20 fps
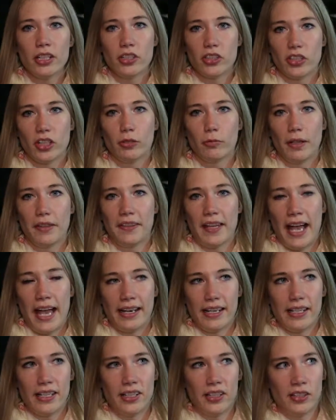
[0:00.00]
concern with
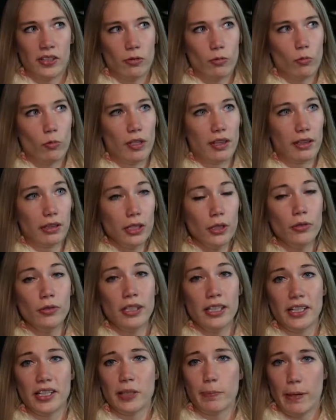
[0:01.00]
that is with
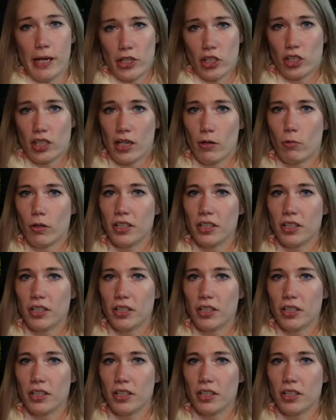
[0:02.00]
Luna especially,